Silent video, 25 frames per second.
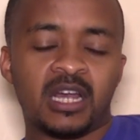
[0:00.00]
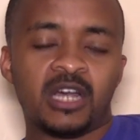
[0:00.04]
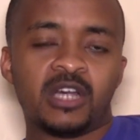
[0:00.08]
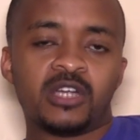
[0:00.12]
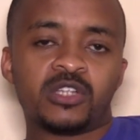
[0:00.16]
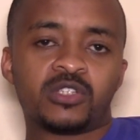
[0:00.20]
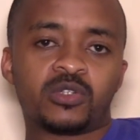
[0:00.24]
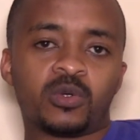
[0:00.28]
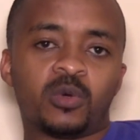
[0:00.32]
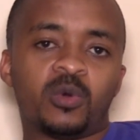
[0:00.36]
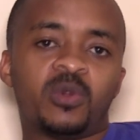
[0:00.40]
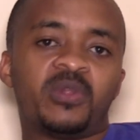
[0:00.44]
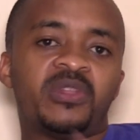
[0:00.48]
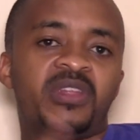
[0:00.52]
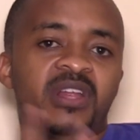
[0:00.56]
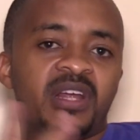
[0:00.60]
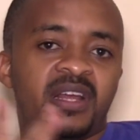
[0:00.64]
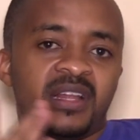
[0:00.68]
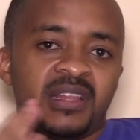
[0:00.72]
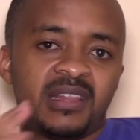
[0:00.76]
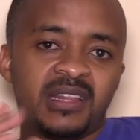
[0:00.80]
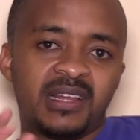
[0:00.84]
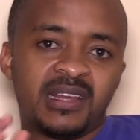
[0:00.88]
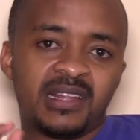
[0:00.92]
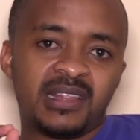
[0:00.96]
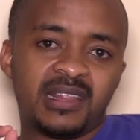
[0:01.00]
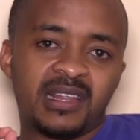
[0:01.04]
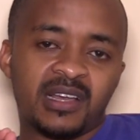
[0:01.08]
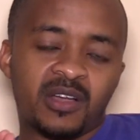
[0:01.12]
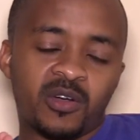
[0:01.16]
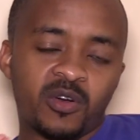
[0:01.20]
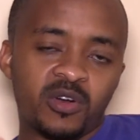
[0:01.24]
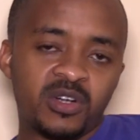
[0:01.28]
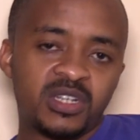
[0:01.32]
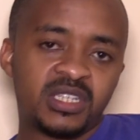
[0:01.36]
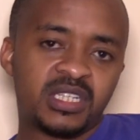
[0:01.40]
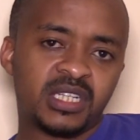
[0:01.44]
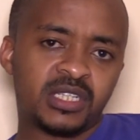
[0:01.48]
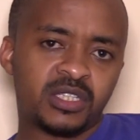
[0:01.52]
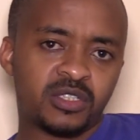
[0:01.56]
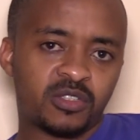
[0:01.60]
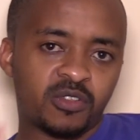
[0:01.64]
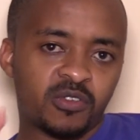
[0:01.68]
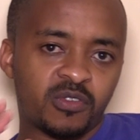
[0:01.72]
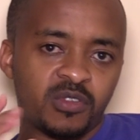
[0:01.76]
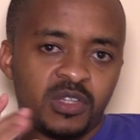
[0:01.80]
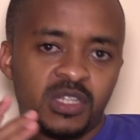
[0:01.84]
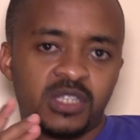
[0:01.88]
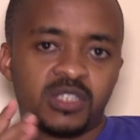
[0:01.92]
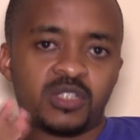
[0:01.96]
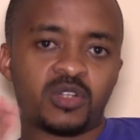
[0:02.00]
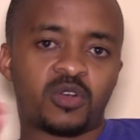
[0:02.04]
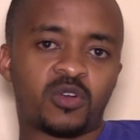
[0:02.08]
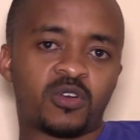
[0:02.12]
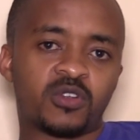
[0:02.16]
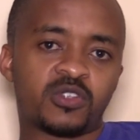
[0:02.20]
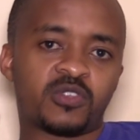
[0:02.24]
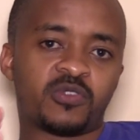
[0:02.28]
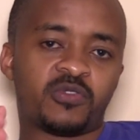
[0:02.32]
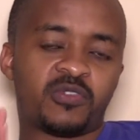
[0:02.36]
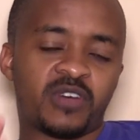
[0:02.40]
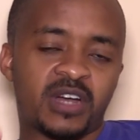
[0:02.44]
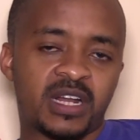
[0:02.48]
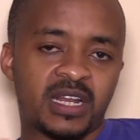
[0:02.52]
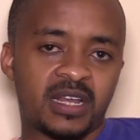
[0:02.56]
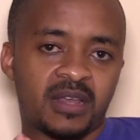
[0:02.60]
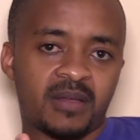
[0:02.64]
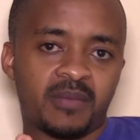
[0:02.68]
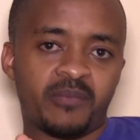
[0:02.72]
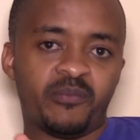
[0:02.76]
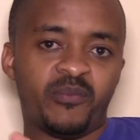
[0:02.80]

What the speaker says: So the contents of these laws vary